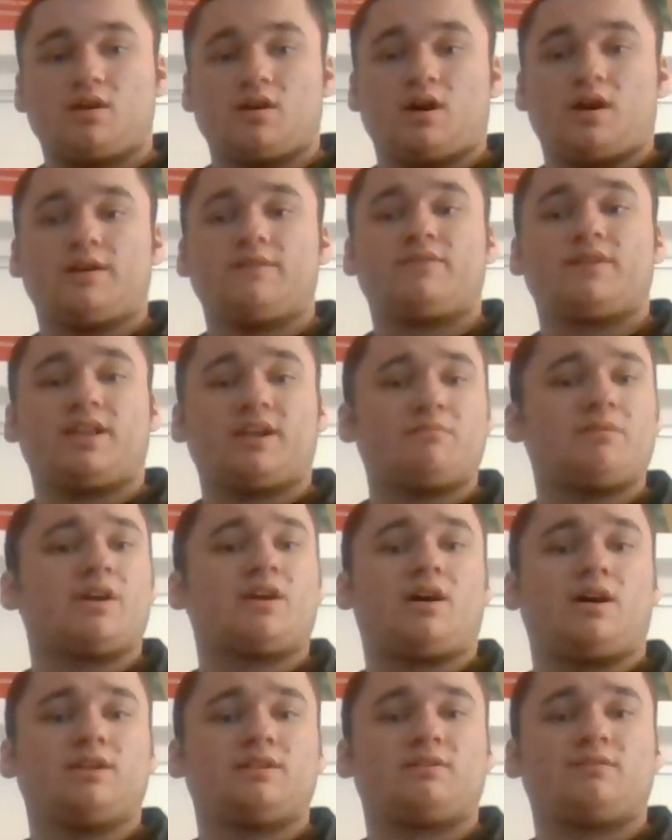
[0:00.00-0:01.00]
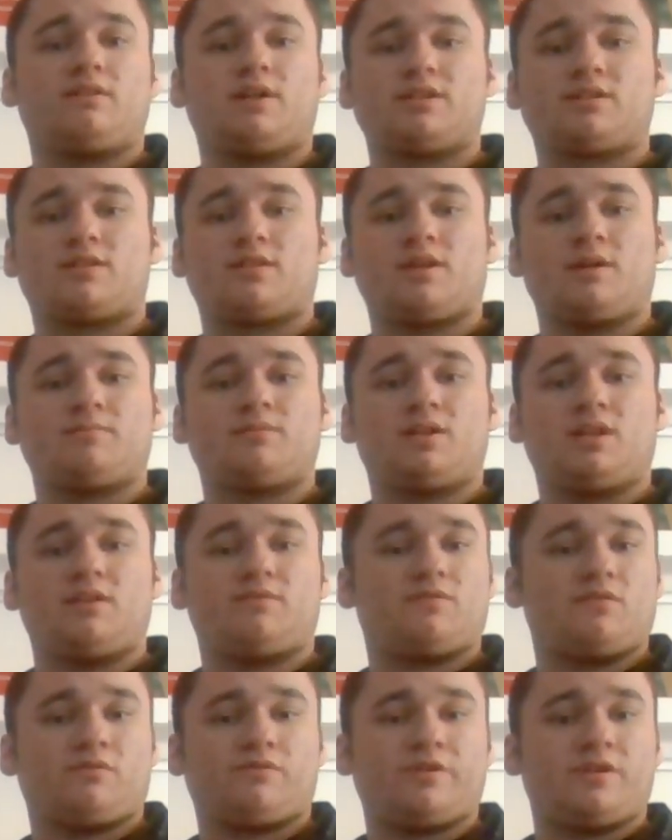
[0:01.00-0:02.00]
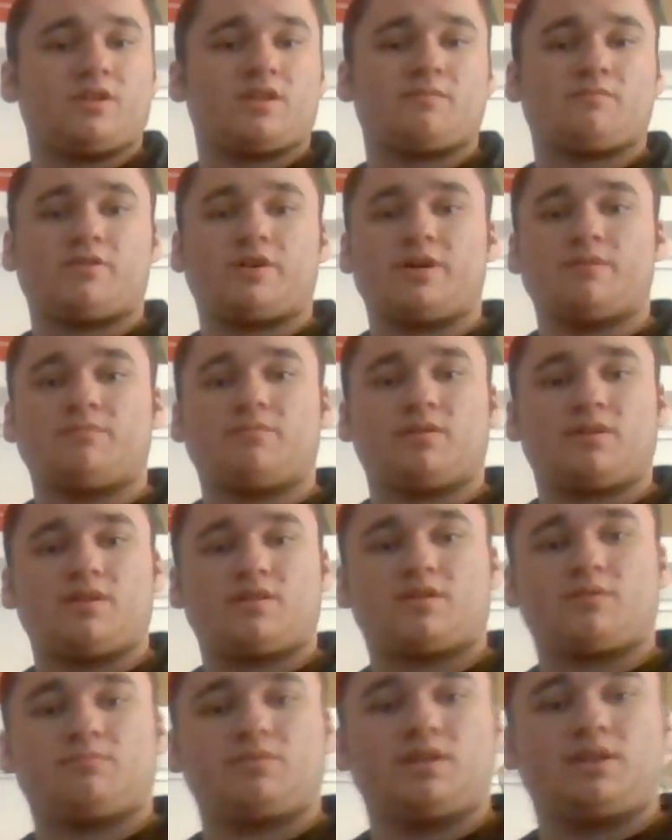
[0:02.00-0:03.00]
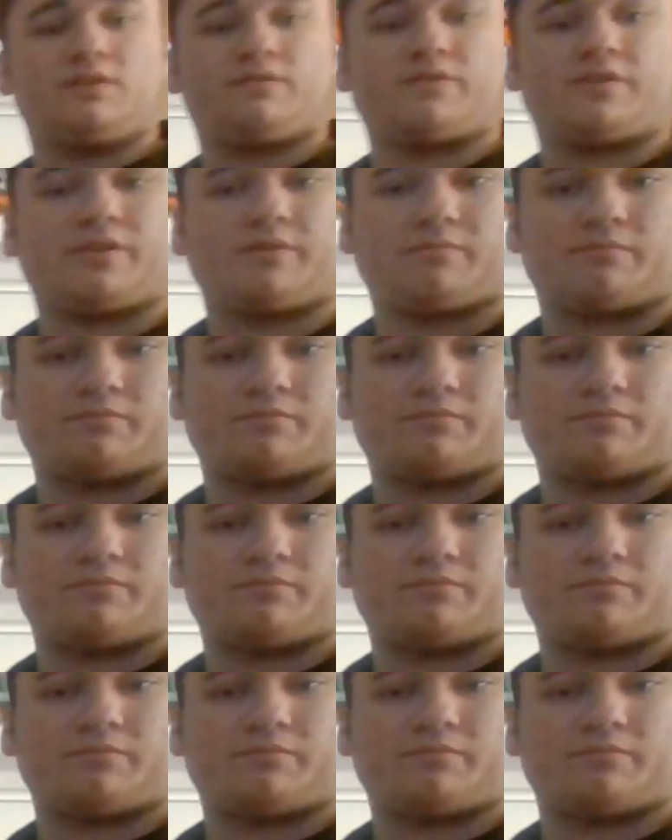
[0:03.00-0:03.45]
And if you like my content and like to stay up to date, feel free to subscribe. It's completely free.